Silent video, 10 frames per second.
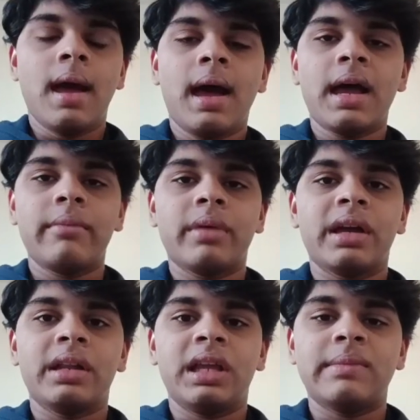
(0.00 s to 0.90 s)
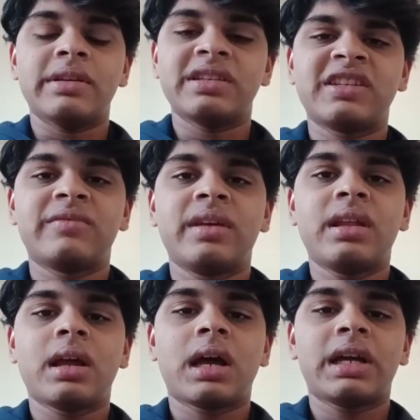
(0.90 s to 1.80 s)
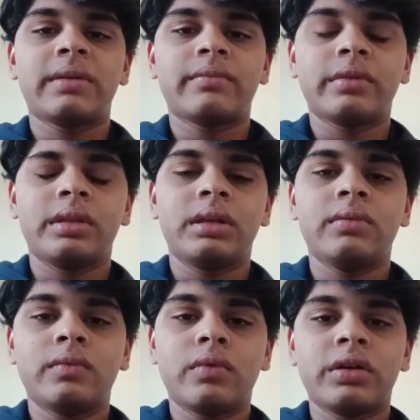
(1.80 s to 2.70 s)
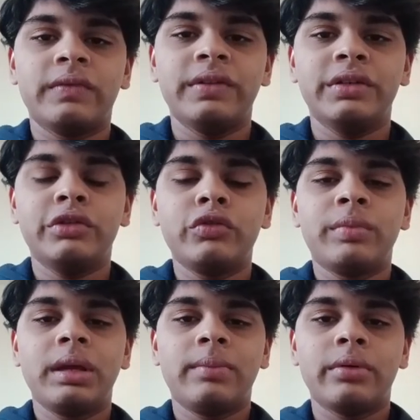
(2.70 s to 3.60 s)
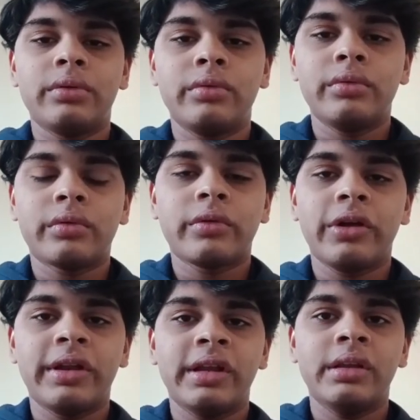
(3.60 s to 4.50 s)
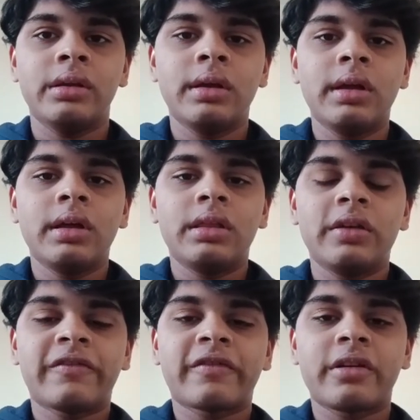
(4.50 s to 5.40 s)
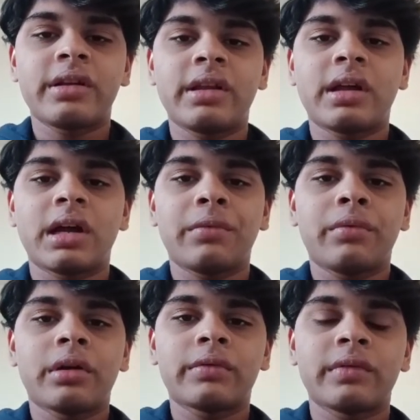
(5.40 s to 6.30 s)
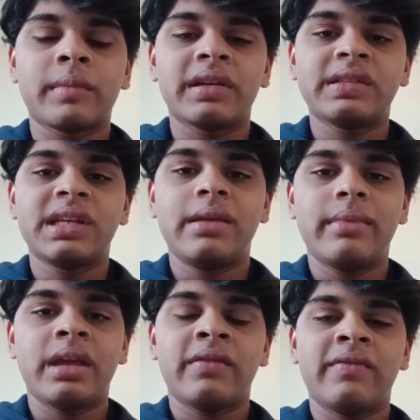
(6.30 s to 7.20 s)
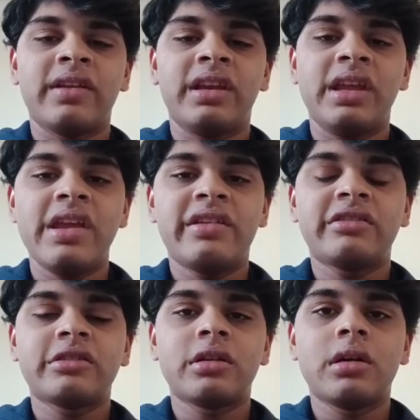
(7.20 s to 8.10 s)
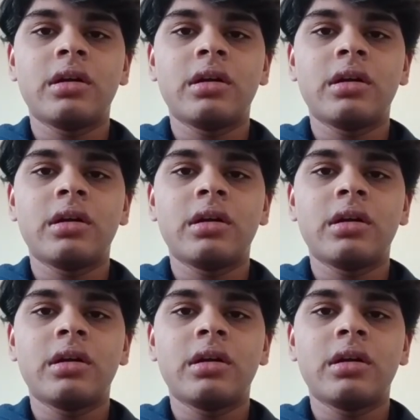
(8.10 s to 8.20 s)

Hi, my name is Smith. I am one of the two people who created the front end. I worked with my teammate Vidish